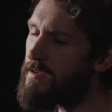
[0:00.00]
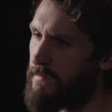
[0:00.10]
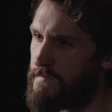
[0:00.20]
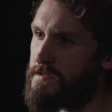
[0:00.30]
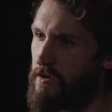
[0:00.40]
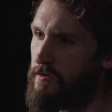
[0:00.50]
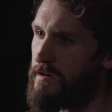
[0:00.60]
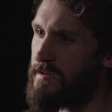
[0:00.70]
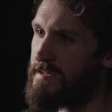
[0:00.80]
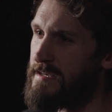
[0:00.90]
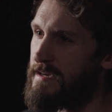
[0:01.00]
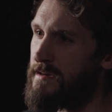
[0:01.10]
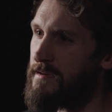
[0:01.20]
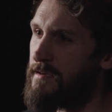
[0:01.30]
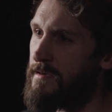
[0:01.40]
certainty
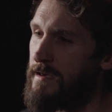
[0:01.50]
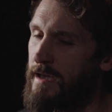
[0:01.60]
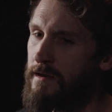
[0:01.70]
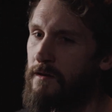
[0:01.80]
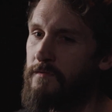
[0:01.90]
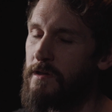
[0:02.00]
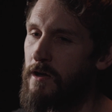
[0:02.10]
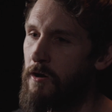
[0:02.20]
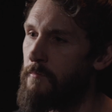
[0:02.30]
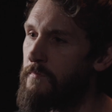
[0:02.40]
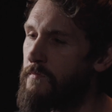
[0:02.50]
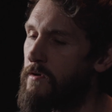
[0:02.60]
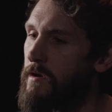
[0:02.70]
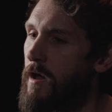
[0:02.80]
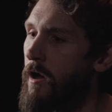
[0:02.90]
and of the
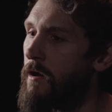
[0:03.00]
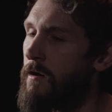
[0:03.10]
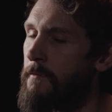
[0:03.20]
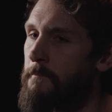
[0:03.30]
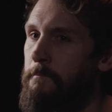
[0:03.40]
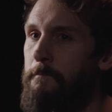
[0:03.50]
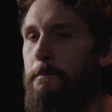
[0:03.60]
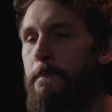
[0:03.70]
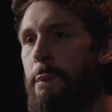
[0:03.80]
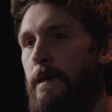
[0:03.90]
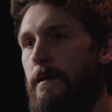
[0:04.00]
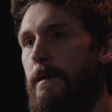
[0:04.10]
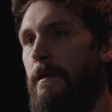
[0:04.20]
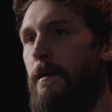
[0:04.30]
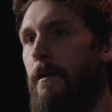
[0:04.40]
comfort
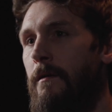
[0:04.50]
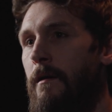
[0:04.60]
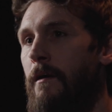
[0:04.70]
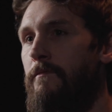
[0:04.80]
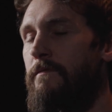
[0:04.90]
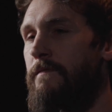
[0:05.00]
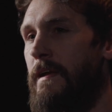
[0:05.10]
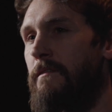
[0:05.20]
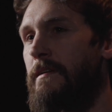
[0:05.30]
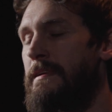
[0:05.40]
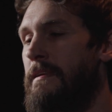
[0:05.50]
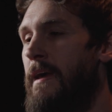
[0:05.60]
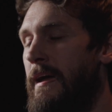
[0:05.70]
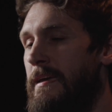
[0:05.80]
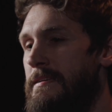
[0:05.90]
of a very
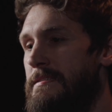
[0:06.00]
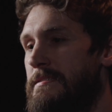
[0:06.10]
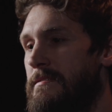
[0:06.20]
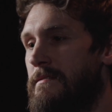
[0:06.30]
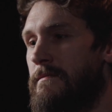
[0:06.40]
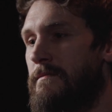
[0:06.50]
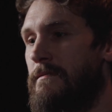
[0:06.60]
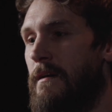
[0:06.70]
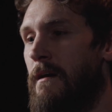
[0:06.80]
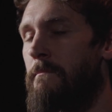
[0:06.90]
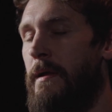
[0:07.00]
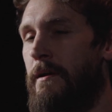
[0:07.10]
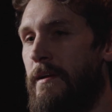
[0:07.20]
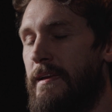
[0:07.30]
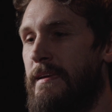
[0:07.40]
nice
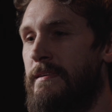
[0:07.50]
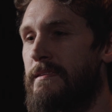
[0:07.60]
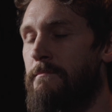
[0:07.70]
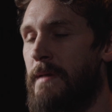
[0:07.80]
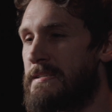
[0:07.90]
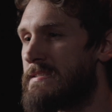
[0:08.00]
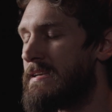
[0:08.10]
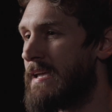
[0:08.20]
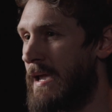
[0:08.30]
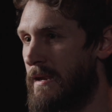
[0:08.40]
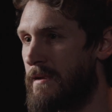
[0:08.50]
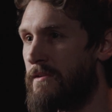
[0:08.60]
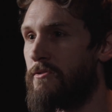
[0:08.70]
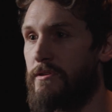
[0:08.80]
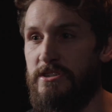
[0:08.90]
American
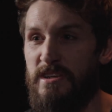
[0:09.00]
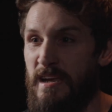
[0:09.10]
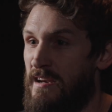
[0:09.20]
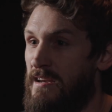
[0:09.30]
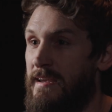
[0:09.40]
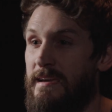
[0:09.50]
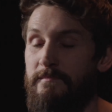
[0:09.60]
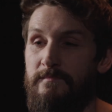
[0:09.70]
domesticated Christianity.